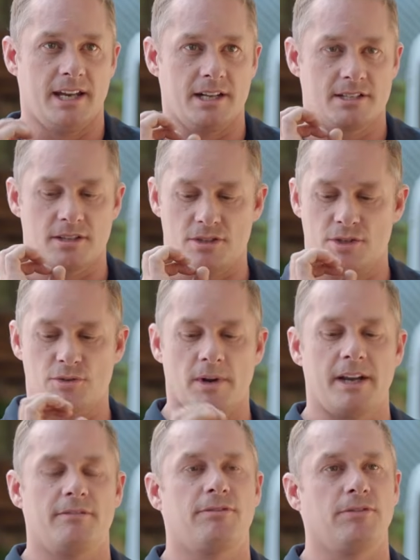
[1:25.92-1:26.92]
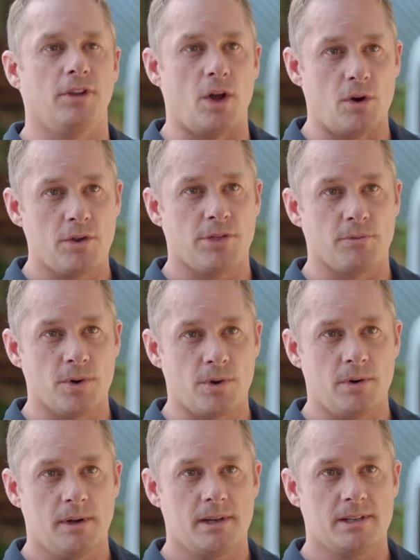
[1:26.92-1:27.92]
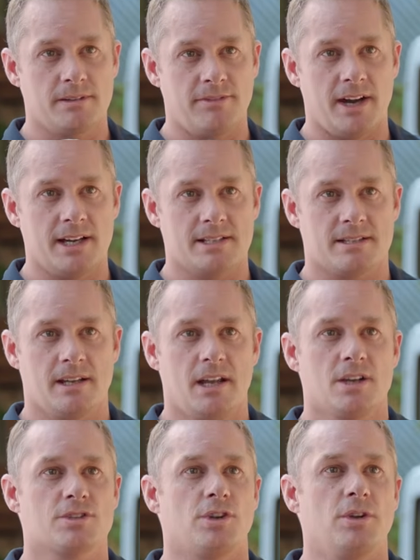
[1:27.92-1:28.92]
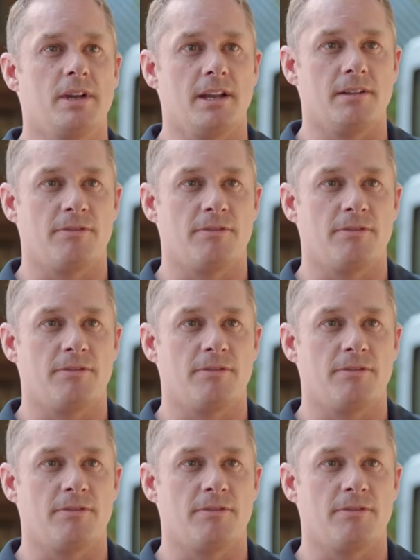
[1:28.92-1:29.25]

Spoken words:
and it's a straight flow-through device. So you get